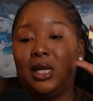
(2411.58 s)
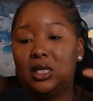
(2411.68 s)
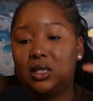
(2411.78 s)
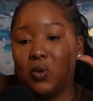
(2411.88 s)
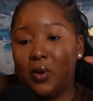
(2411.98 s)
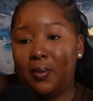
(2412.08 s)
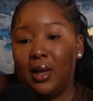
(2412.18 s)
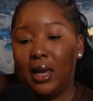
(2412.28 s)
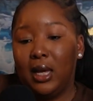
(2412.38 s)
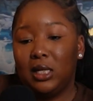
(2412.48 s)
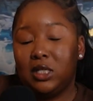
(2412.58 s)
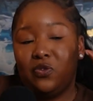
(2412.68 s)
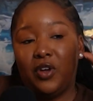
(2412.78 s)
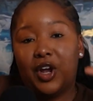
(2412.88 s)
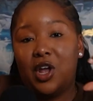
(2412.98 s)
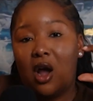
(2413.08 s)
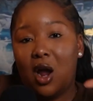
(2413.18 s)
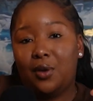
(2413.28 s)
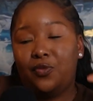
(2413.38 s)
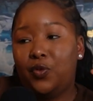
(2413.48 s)
saying this to women, it is very
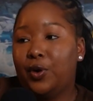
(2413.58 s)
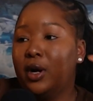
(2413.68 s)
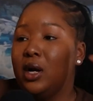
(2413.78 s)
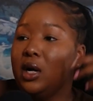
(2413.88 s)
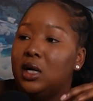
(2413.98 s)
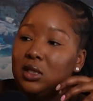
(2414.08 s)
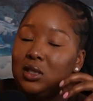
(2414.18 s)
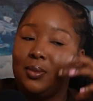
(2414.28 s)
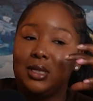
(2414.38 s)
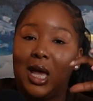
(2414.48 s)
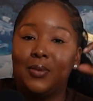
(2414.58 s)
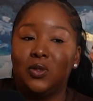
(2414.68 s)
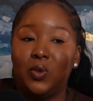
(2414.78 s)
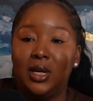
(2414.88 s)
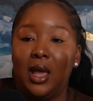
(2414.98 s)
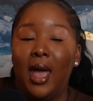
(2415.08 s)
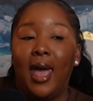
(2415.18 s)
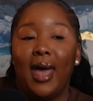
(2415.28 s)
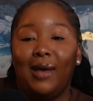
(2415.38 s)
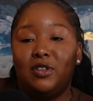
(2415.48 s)
hard for us. Sometimes we
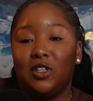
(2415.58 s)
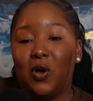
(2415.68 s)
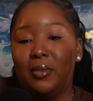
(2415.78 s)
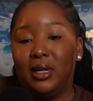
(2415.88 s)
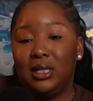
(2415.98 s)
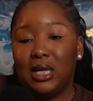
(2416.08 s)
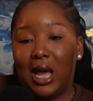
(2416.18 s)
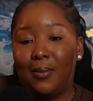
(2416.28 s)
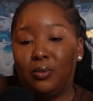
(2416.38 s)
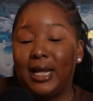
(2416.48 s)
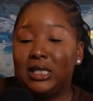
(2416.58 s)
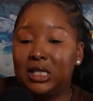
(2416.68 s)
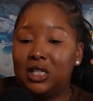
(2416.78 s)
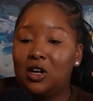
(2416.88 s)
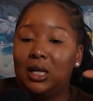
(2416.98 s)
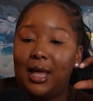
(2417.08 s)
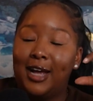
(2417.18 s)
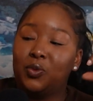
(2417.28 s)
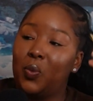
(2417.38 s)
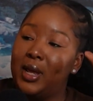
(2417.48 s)
have so many places in our
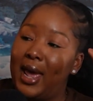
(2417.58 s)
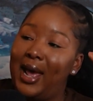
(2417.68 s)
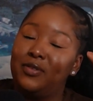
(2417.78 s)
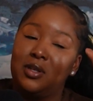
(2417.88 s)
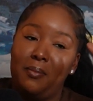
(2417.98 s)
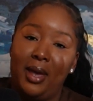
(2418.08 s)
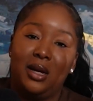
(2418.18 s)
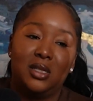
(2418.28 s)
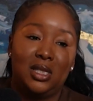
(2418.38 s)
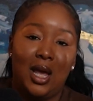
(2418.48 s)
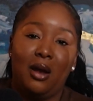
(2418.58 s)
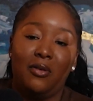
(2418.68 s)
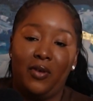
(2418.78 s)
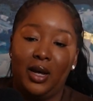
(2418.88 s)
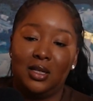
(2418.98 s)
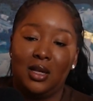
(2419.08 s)
lives where we have to make a sacrifice.